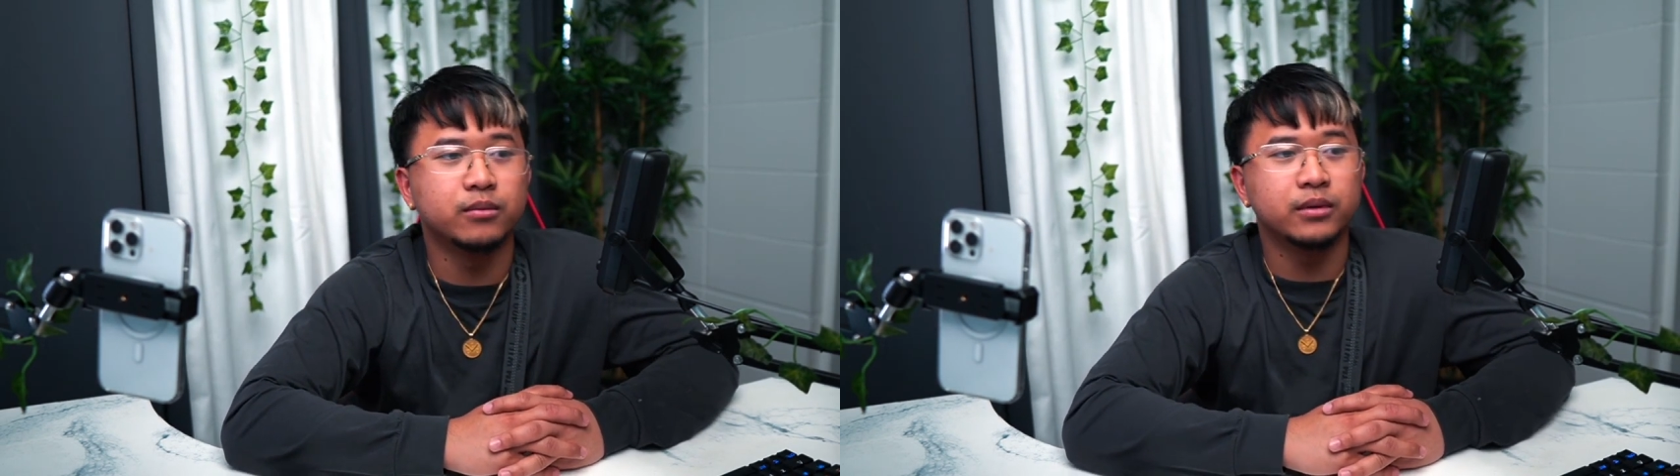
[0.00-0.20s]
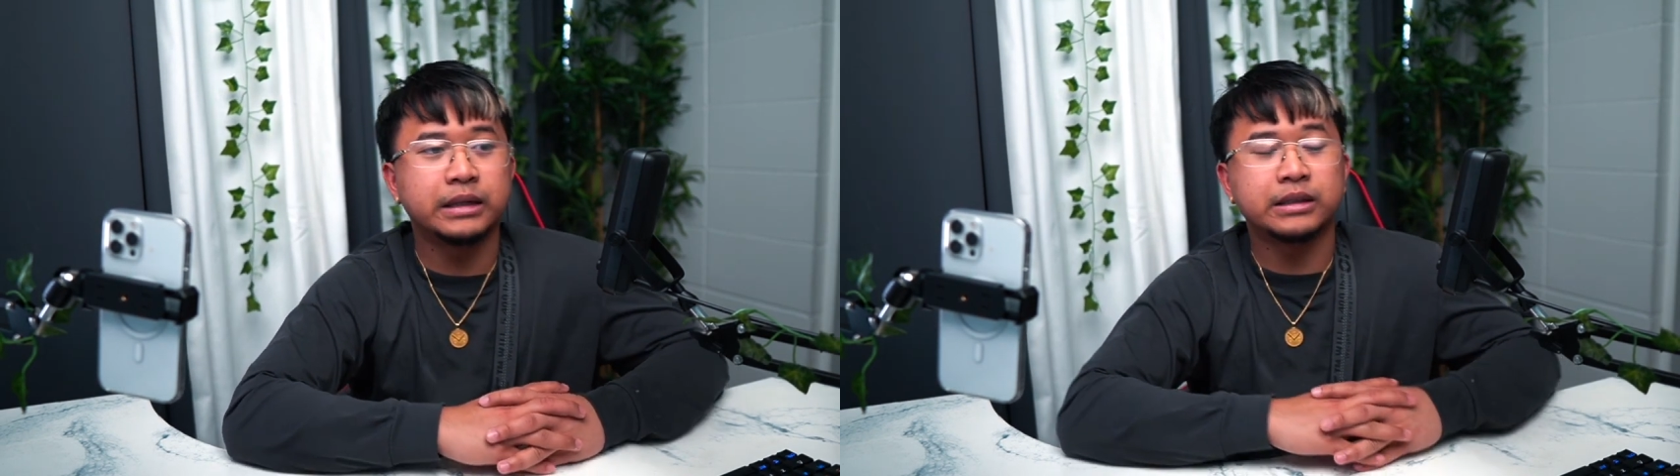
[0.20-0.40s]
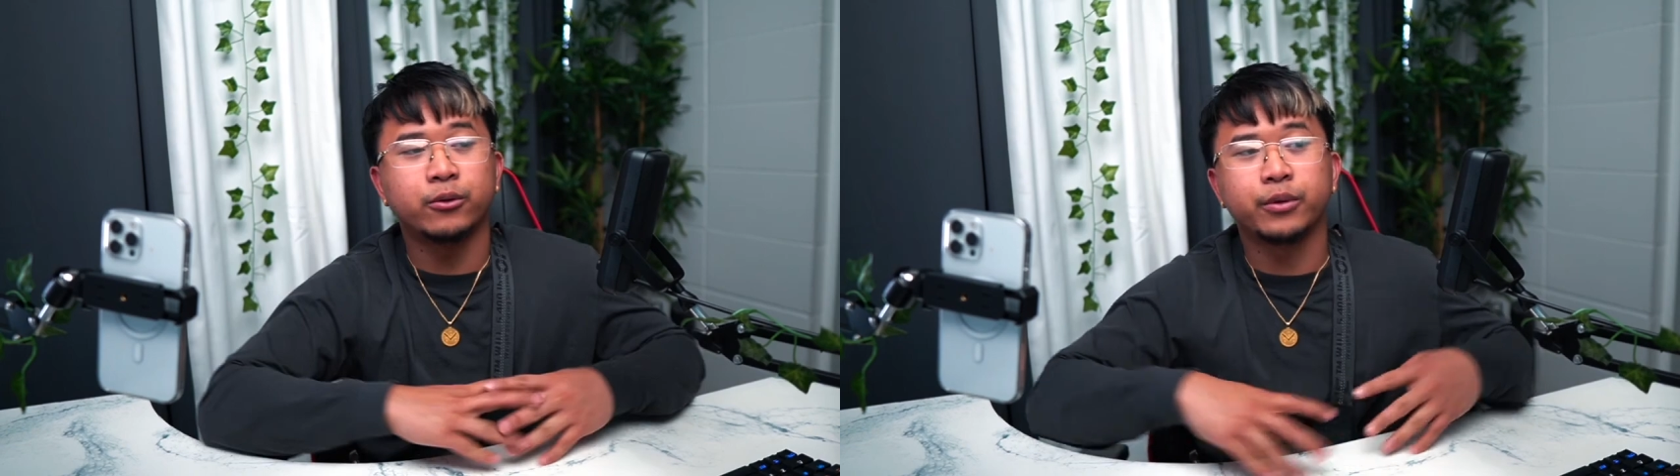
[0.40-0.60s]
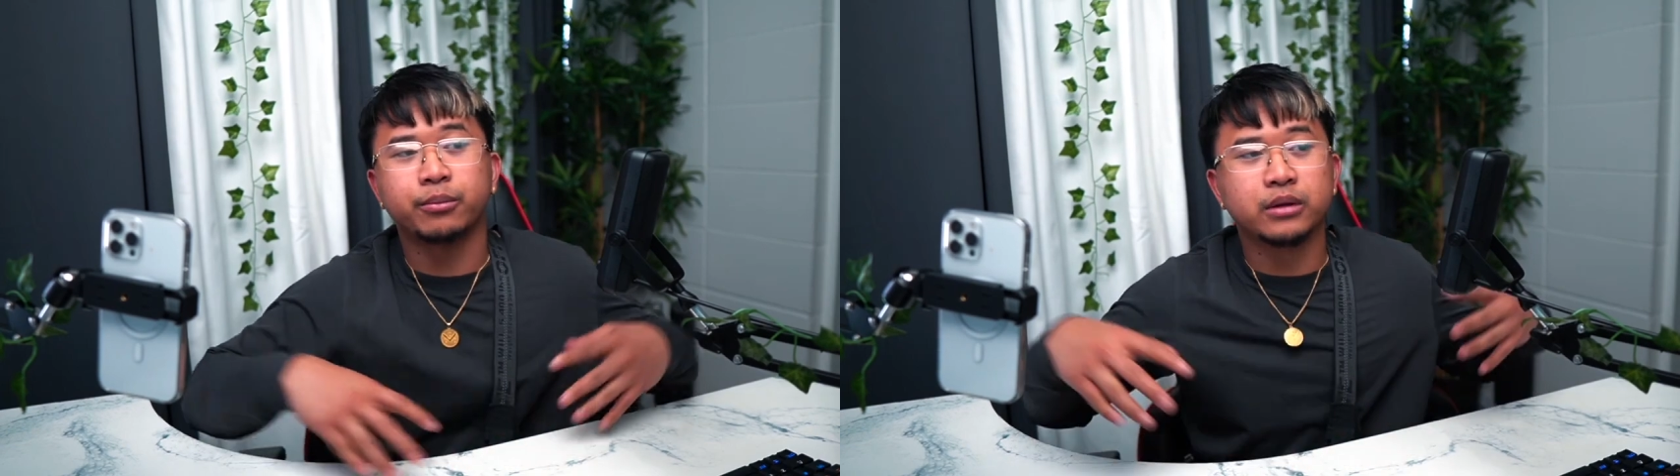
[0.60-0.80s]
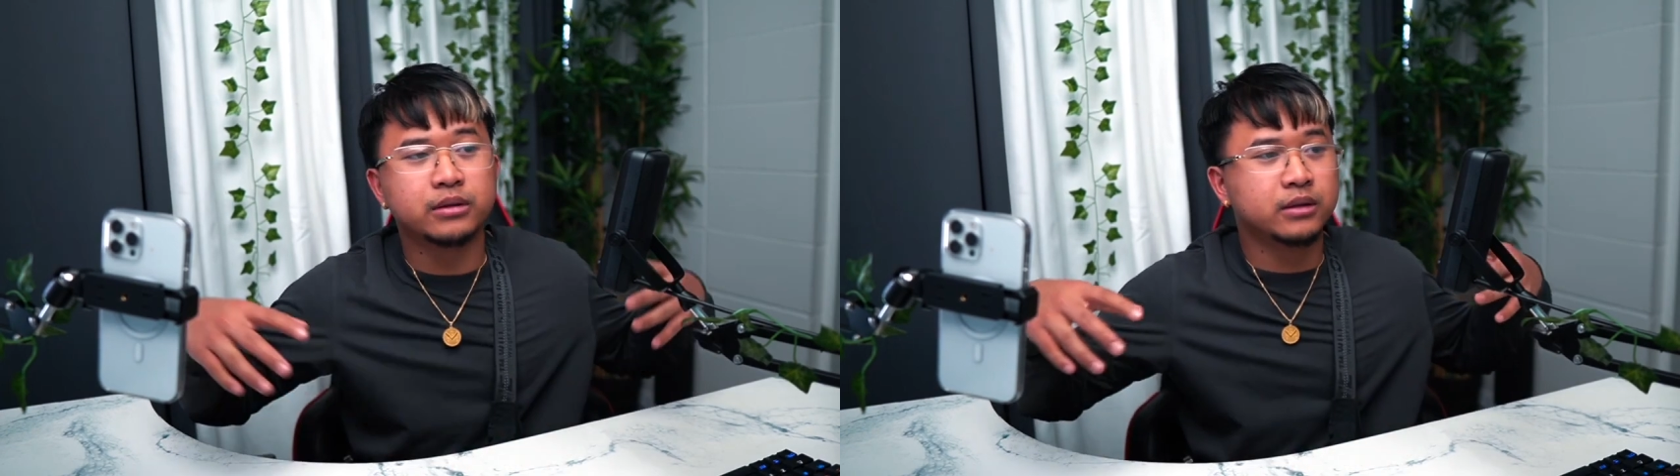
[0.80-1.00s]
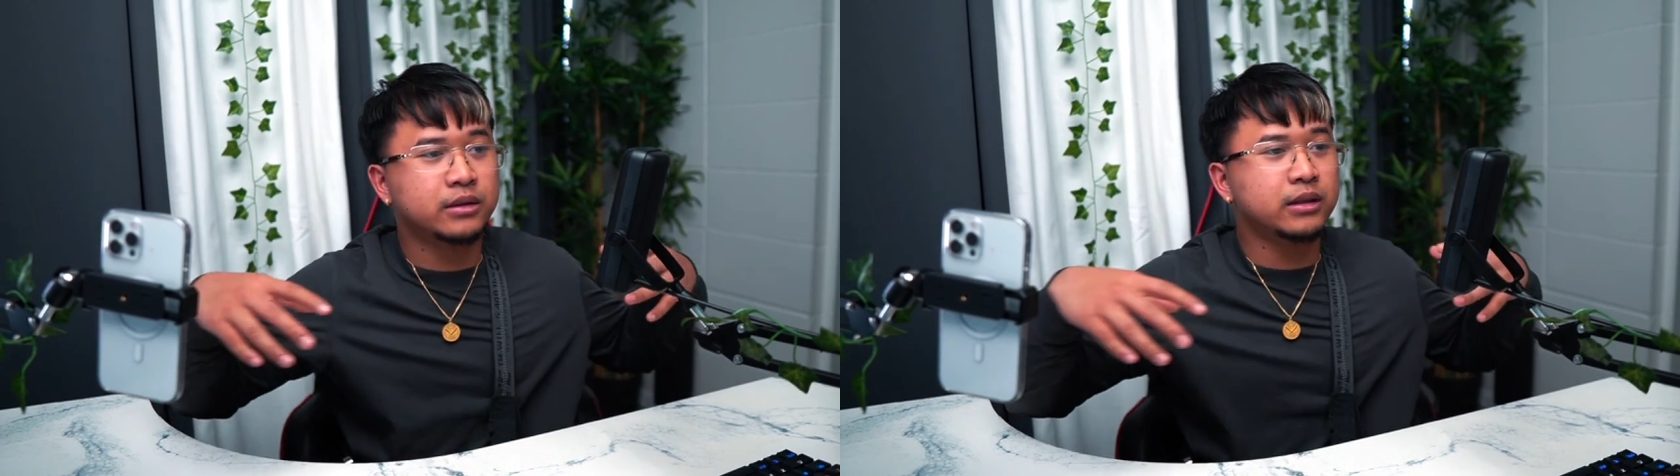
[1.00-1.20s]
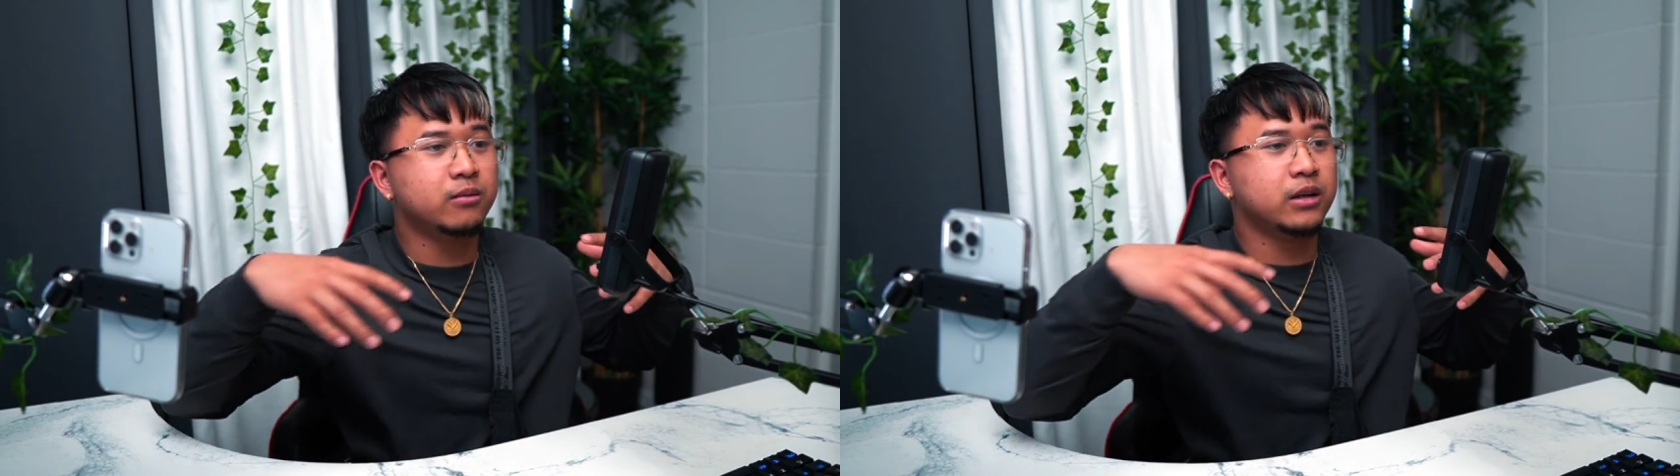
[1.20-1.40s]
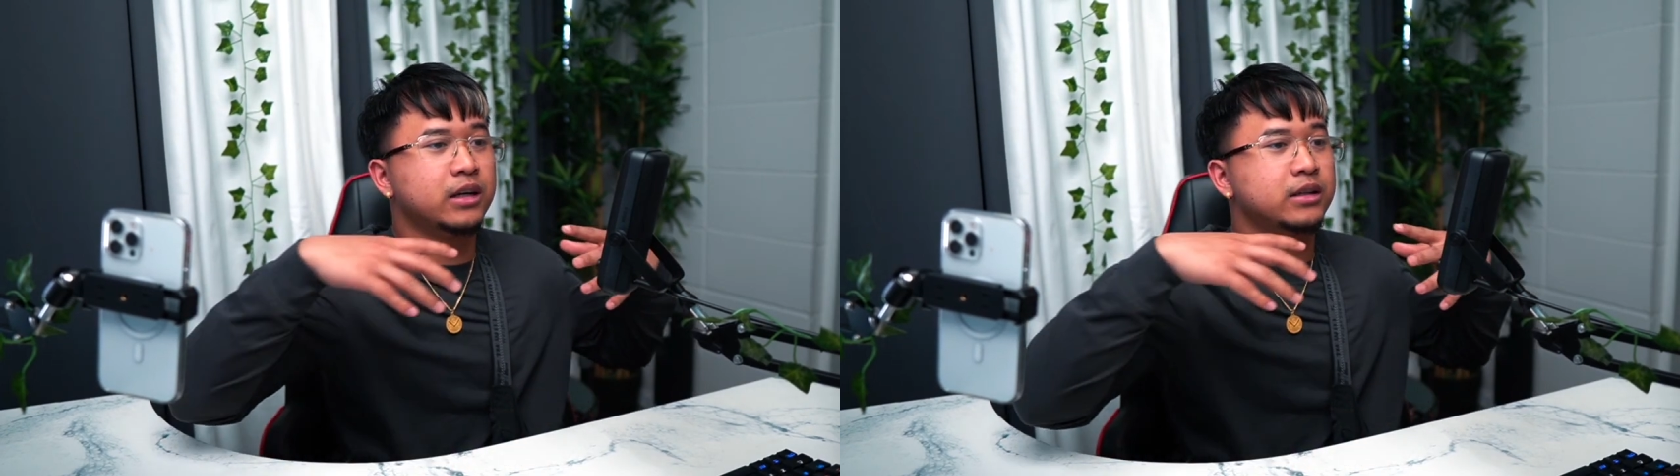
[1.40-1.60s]
That's how we built the team,
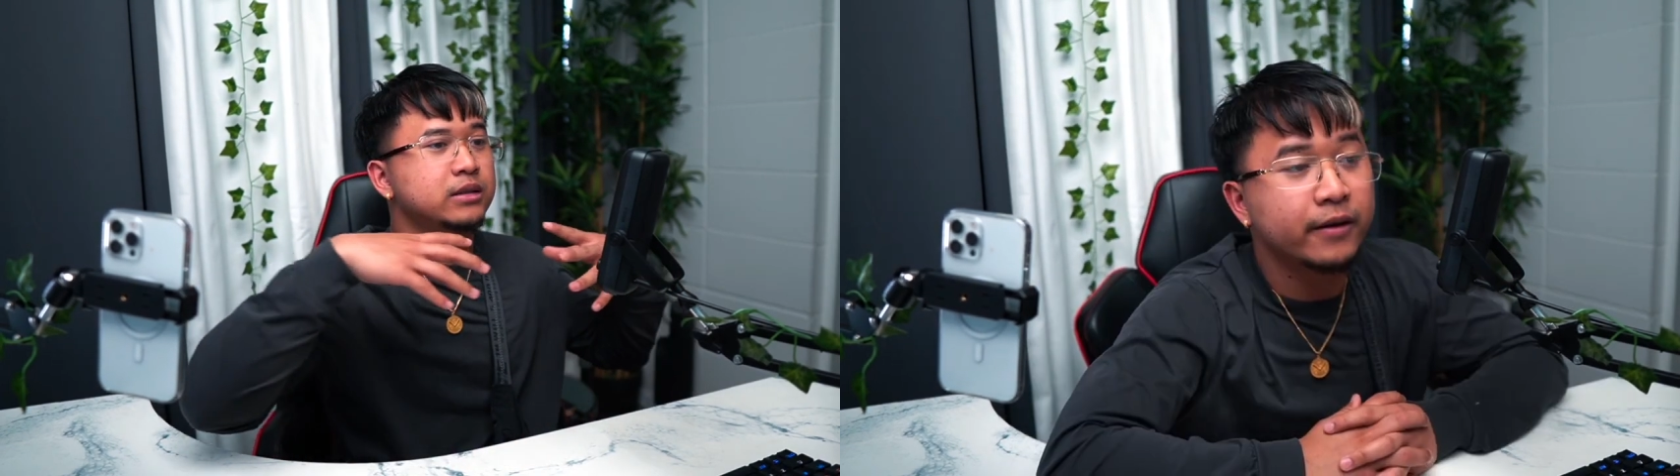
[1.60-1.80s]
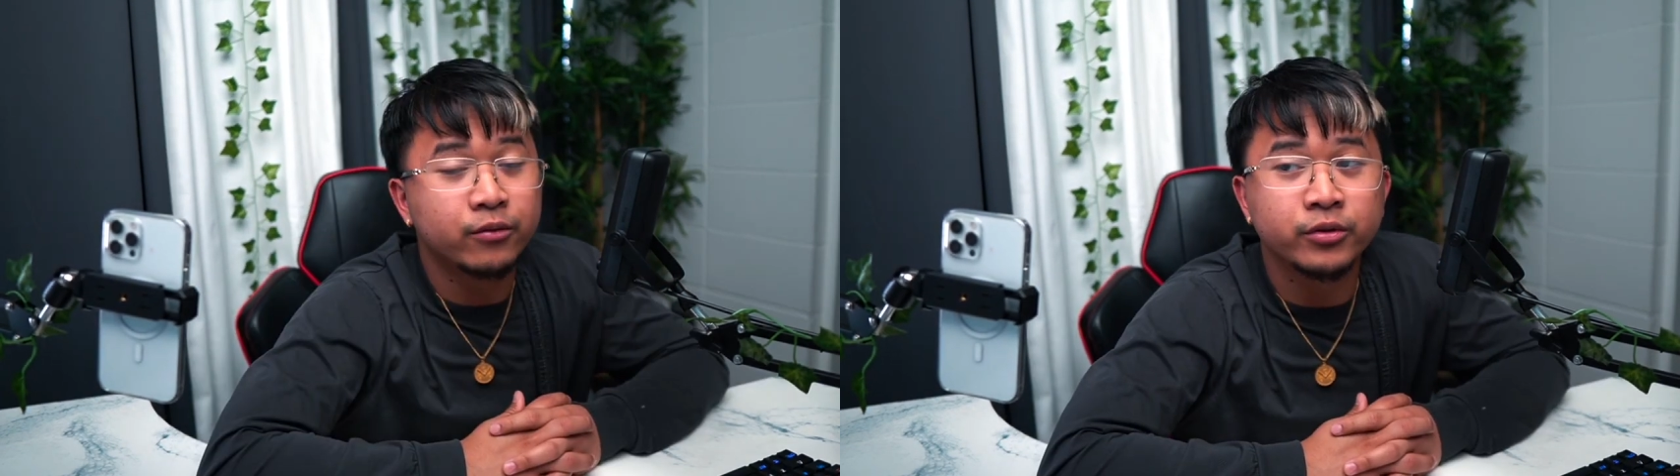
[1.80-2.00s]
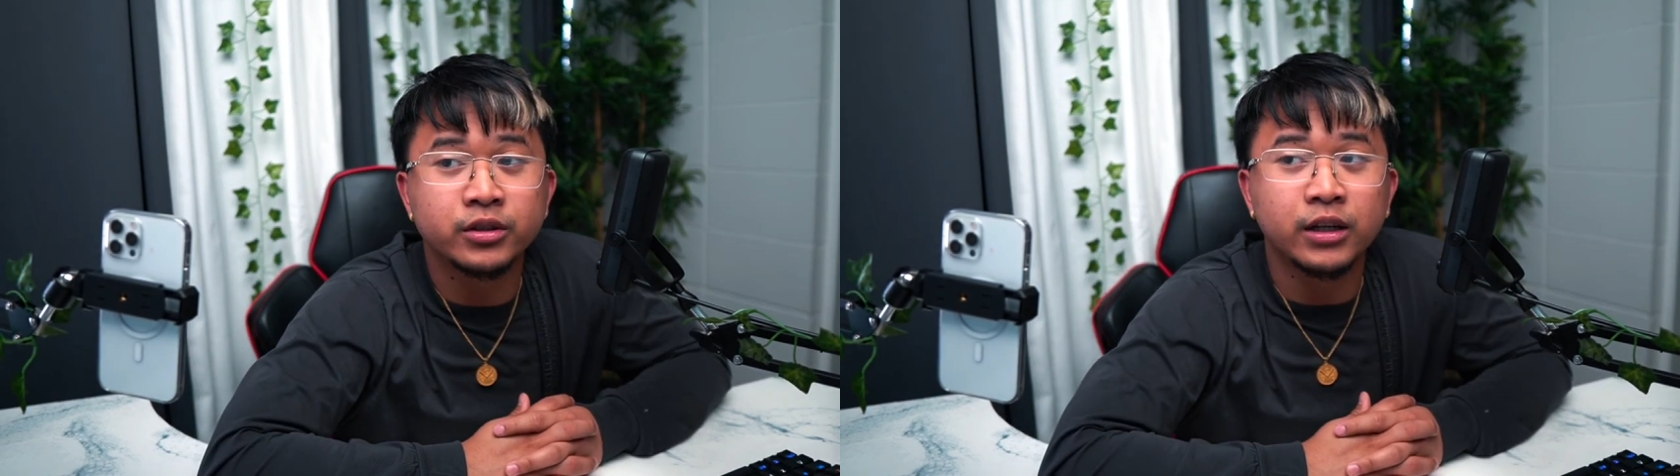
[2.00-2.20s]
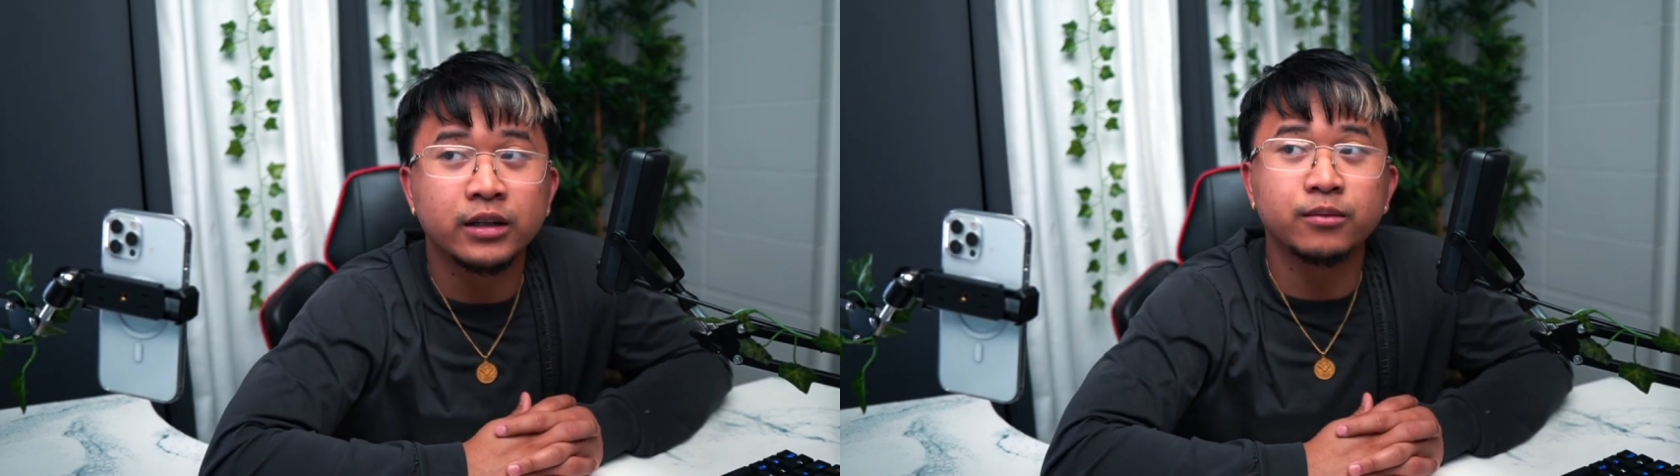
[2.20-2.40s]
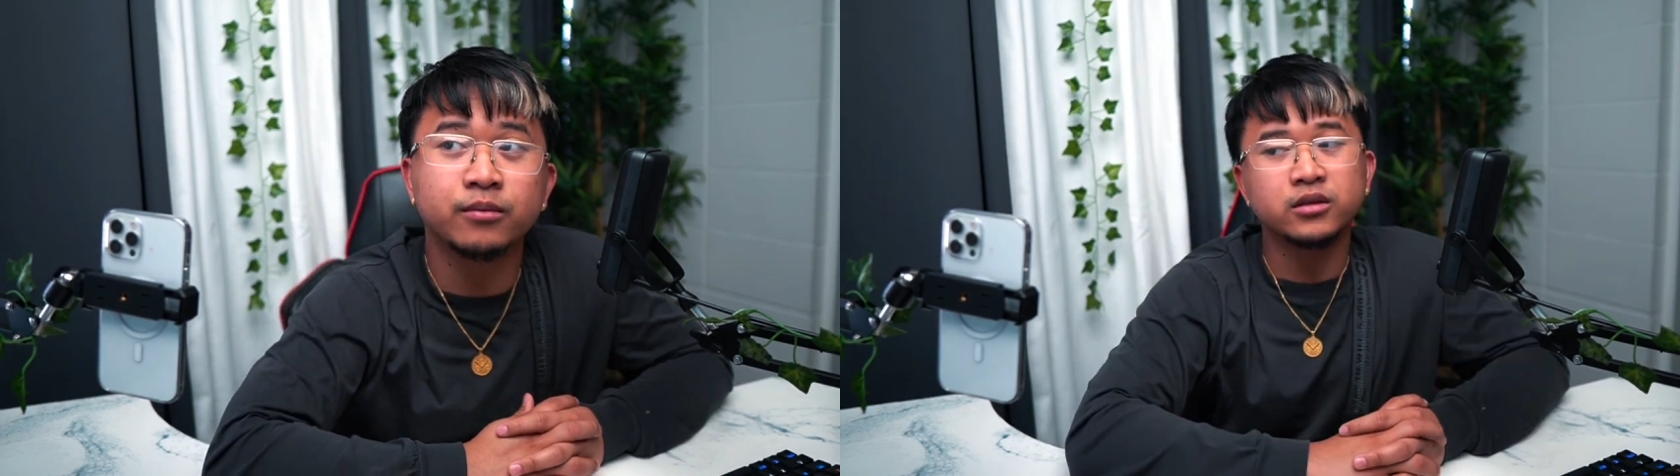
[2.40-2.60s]
guys. If you're trying to...